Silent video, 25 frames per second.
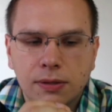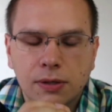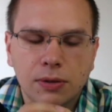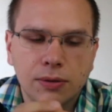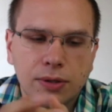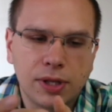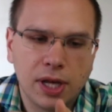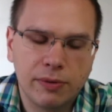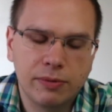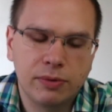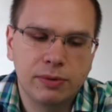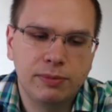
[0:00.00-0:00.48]

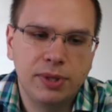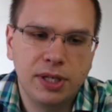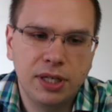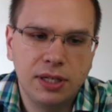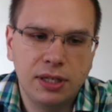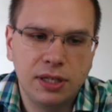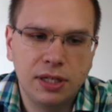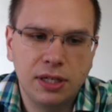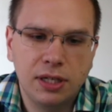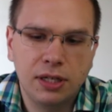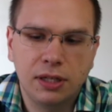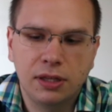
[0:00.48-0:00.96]
that would be
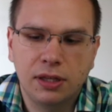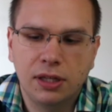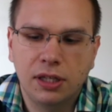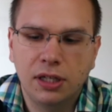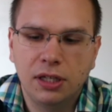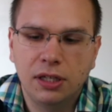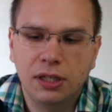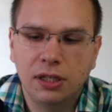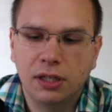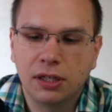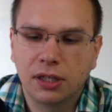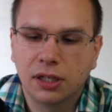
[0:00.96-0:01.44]
the
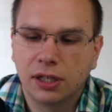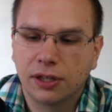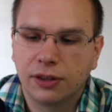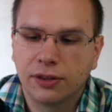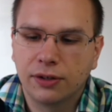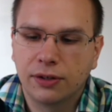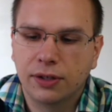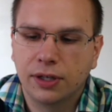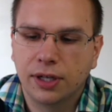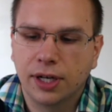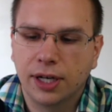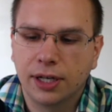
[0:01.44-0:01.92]

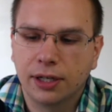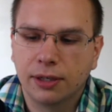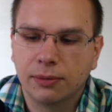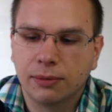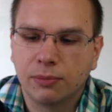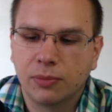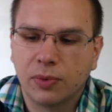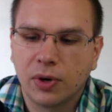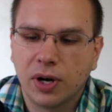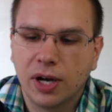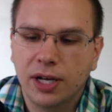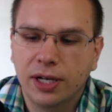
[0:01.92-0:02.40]
third item,
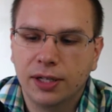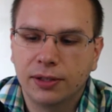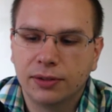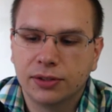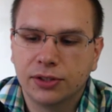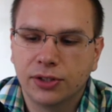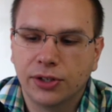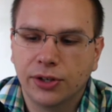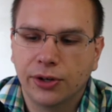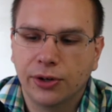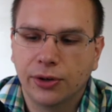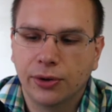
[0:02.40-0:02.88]
right?
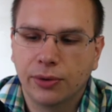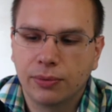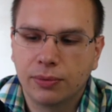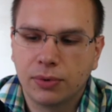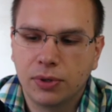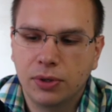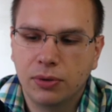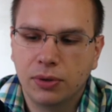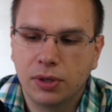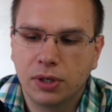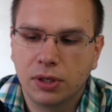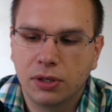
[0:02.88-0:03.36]
So
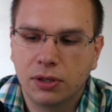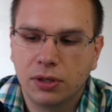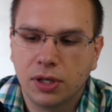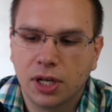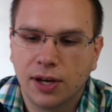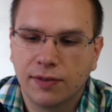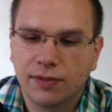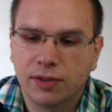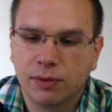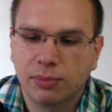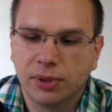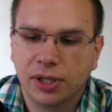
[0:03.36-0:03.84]
you'd
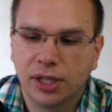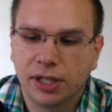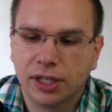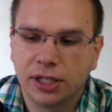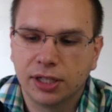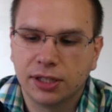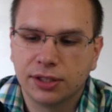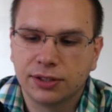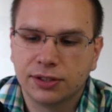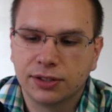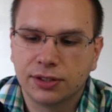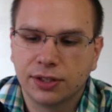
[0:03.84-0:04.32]
have the
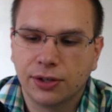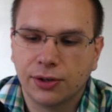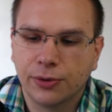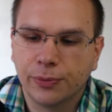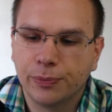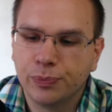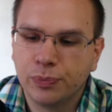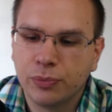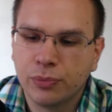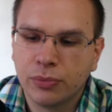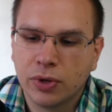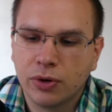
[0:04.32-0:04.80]
plugins. So
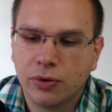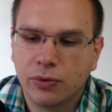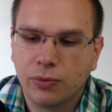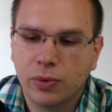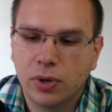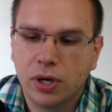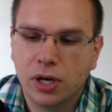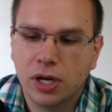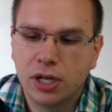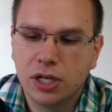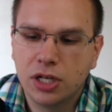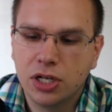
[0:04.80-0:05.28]

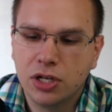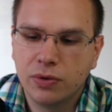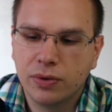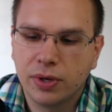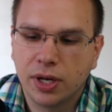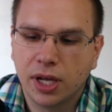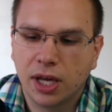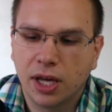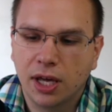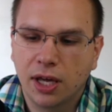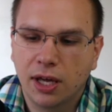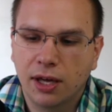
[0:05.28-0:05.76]
one, you
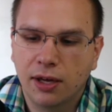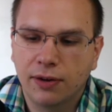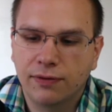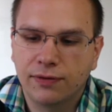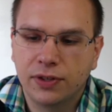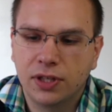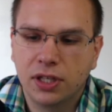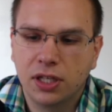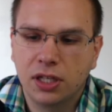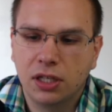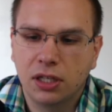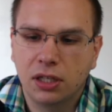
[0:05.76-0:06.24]
would have
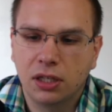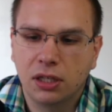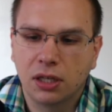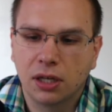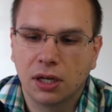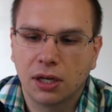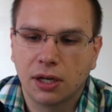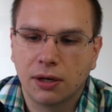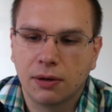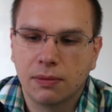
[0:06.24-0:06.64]
the